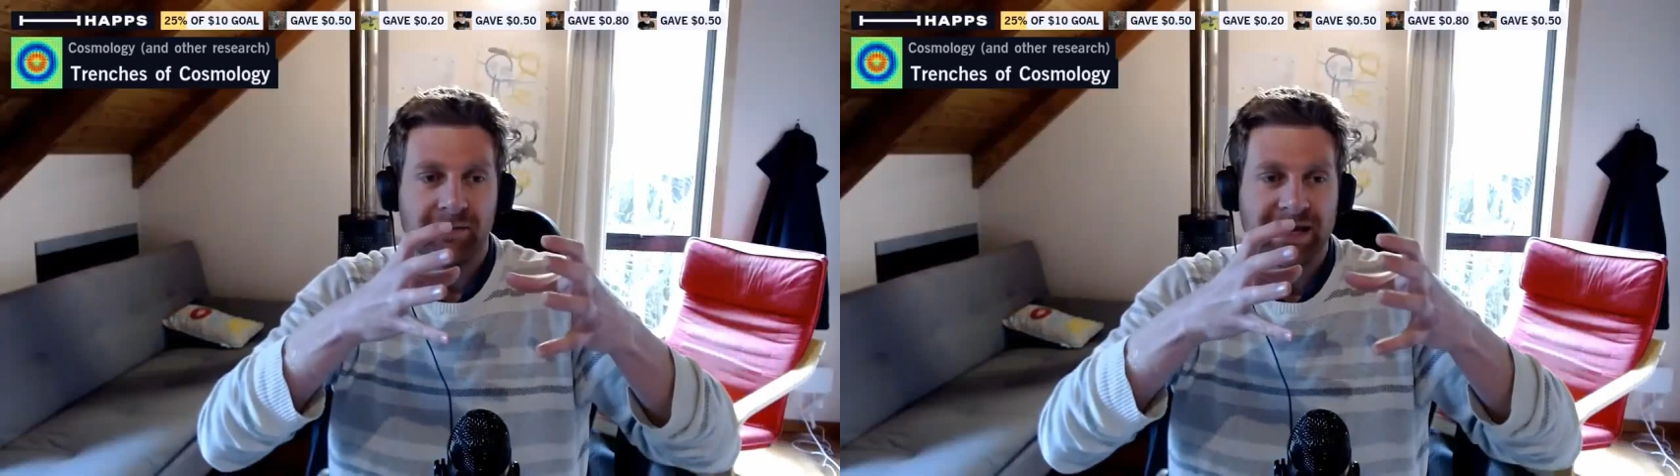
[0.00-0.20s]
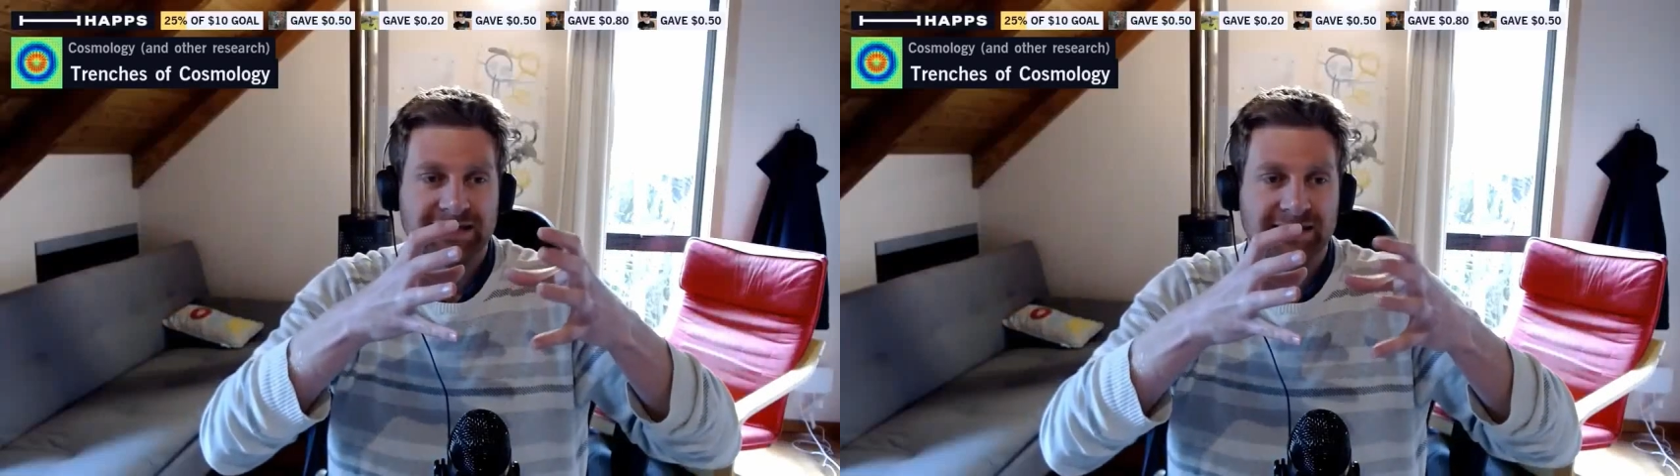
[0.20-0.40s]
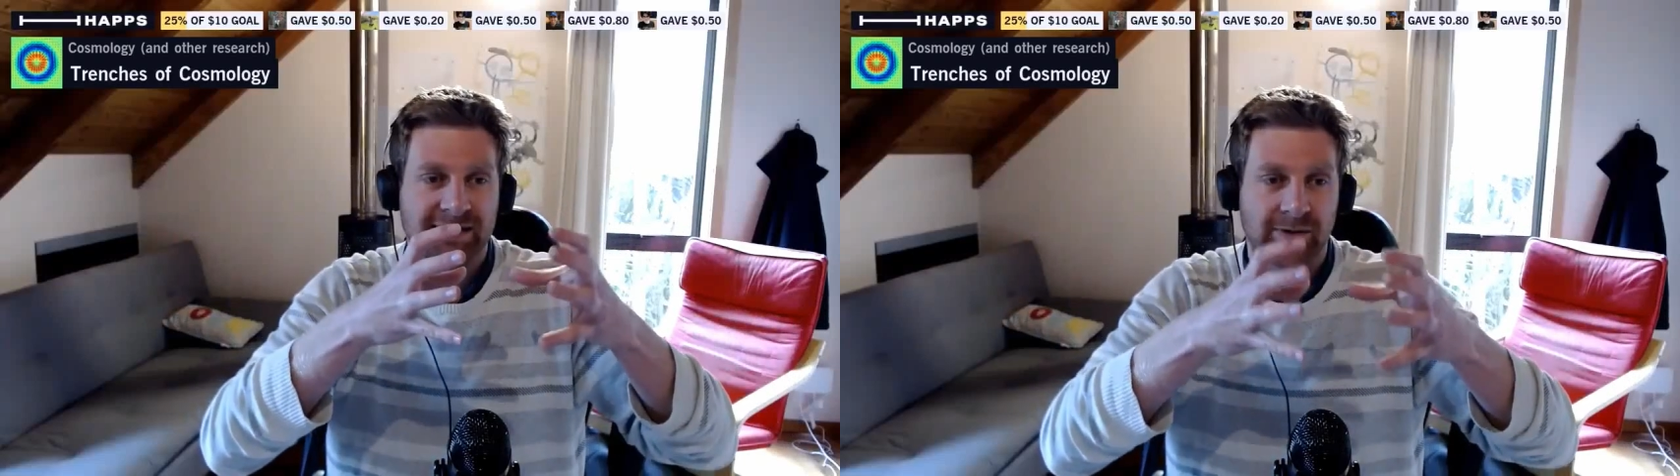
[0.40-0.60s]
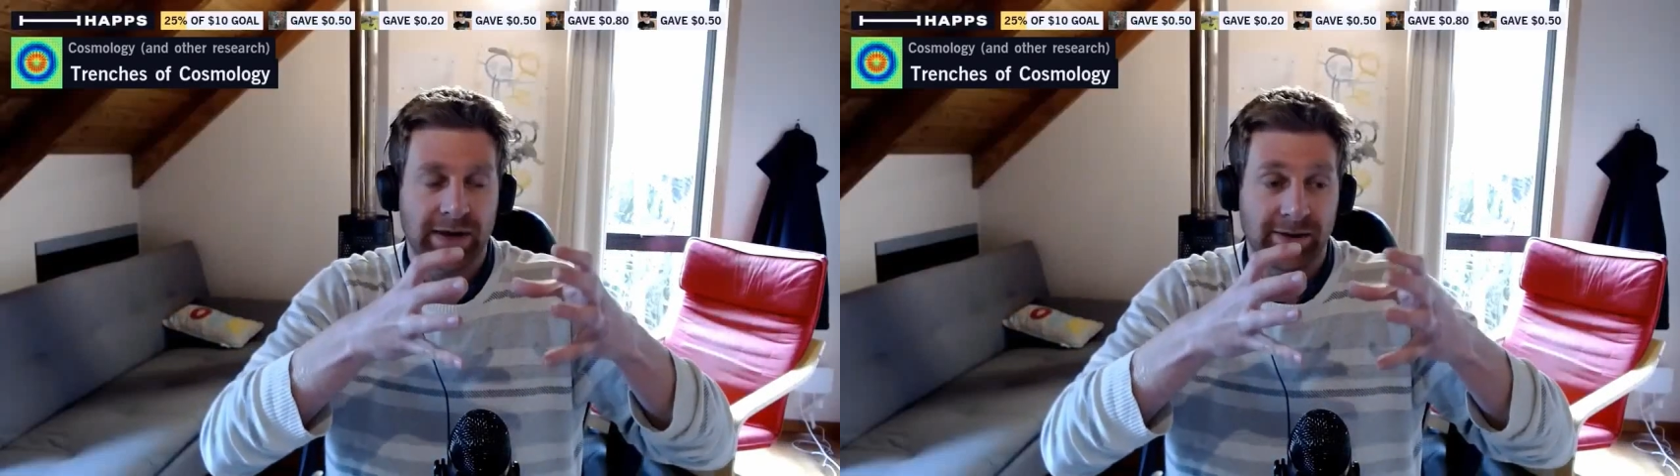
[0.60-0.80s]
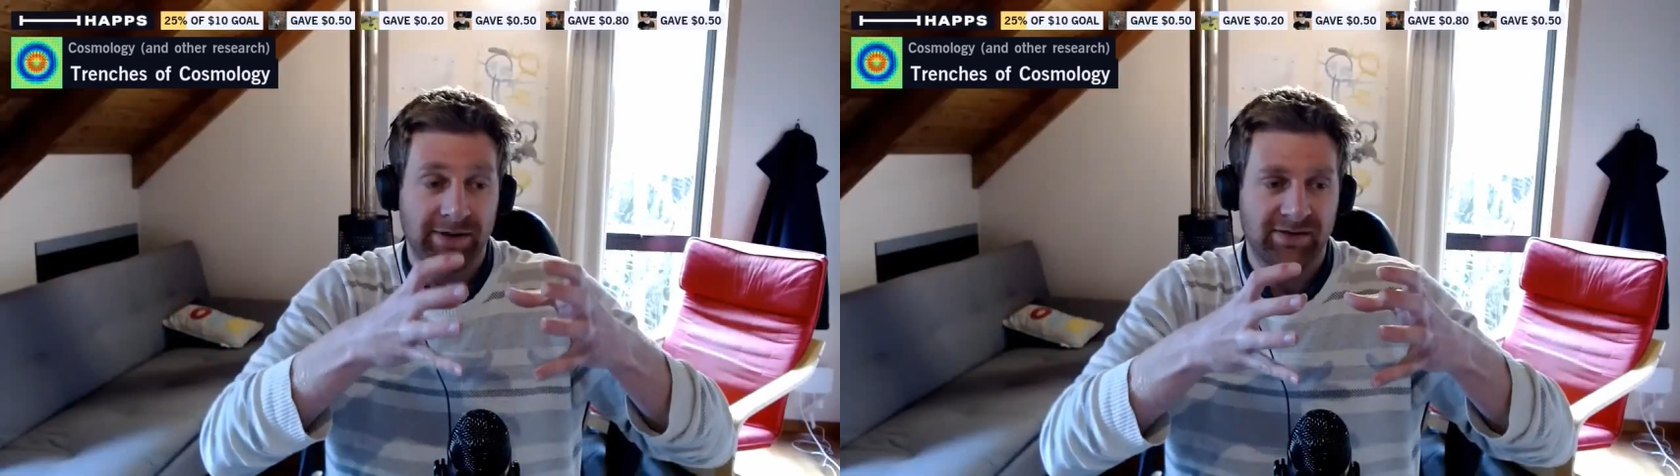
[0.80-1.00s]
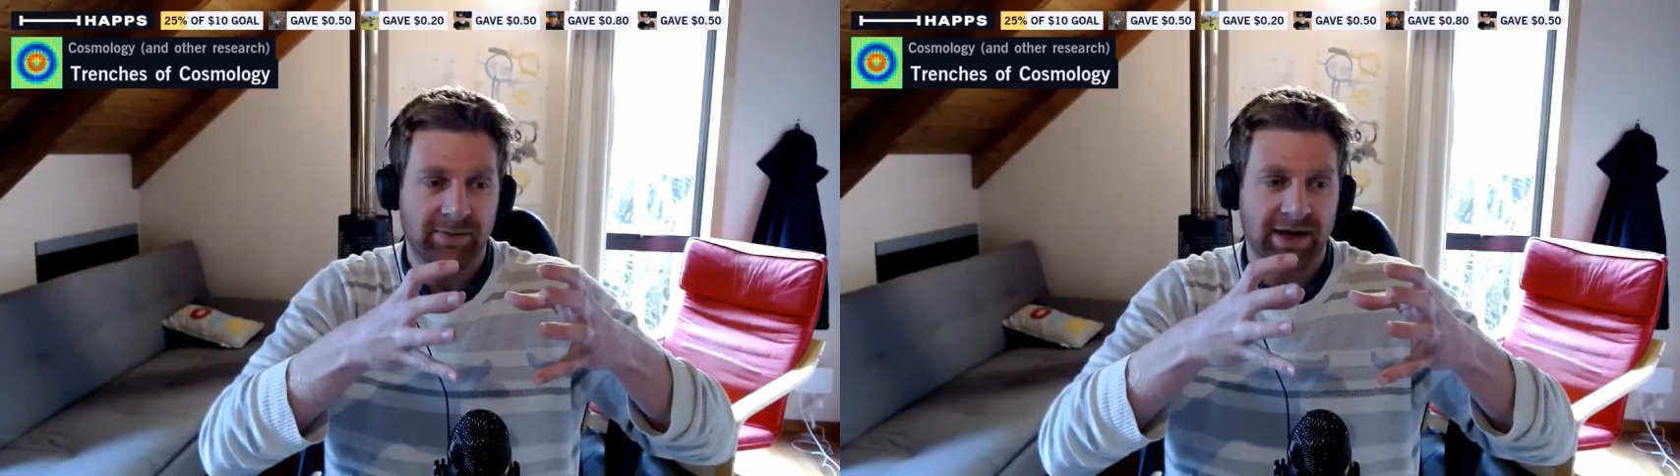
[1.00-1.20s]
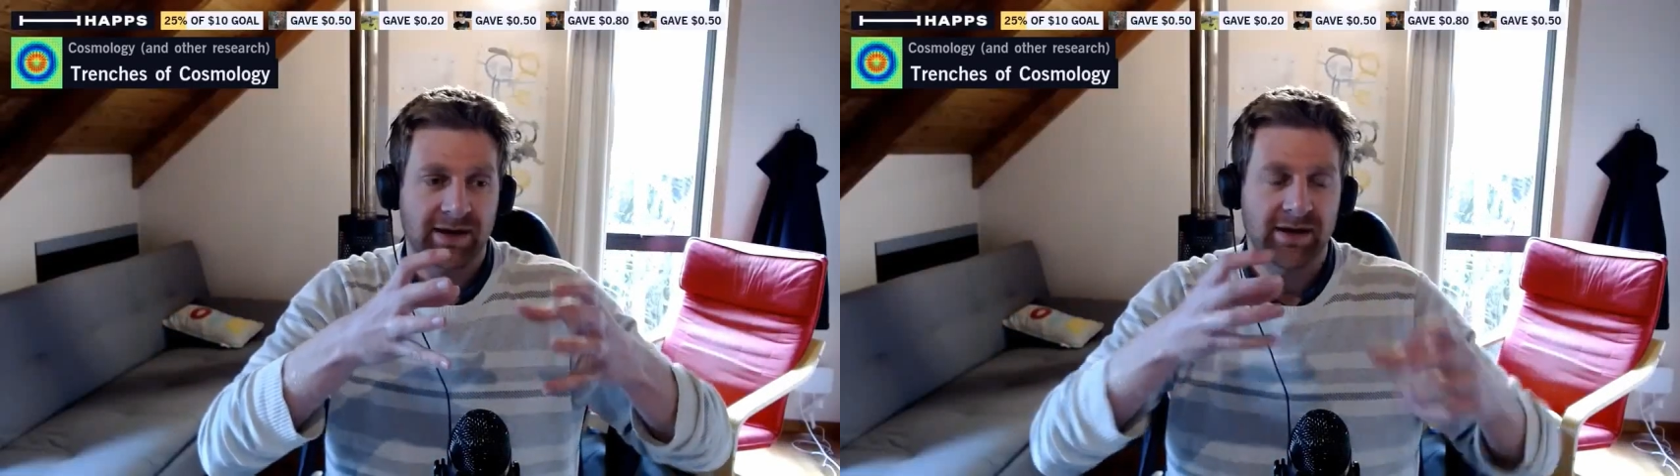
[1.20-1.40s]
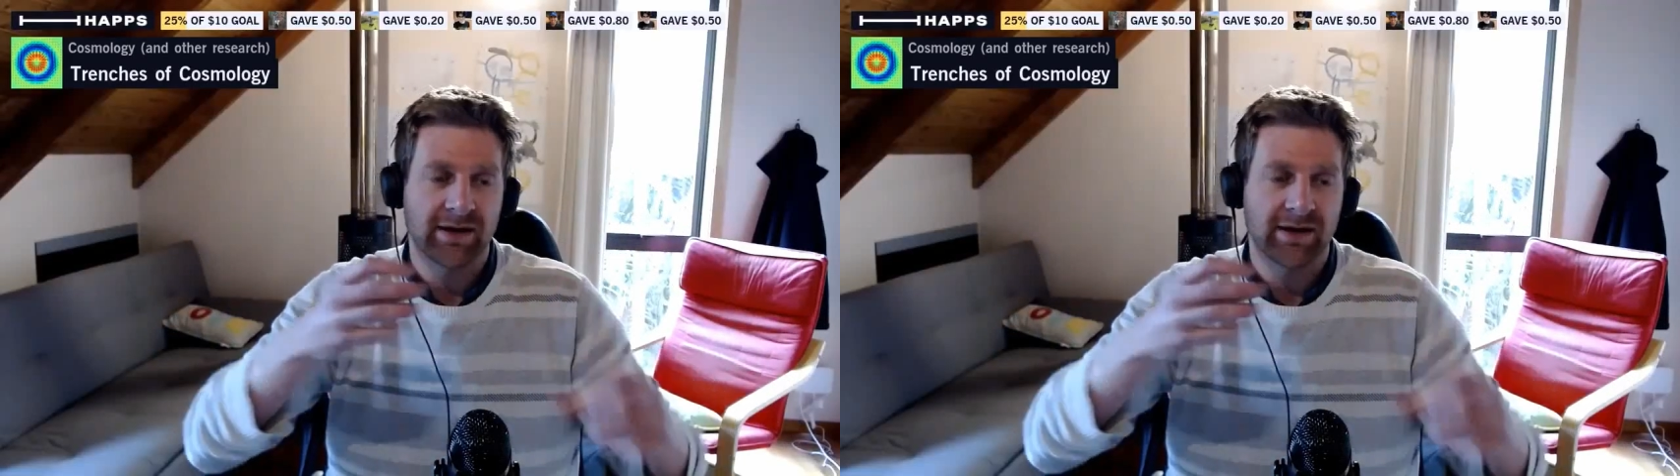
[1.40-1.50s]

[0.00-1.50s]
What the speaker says: of mass inside a well this big.